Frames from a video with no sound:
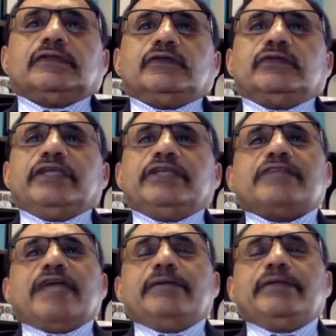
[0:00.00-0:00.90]
the
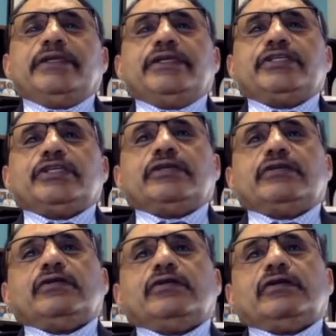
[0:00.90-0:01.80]
examination,
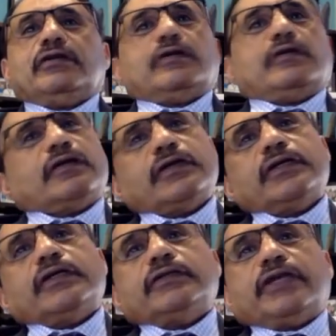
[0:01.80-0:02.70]

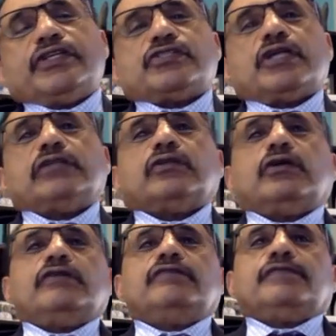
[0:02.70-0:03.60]
the result
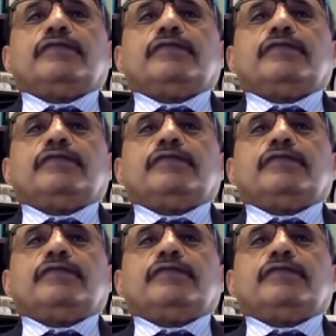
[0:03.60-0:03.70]
of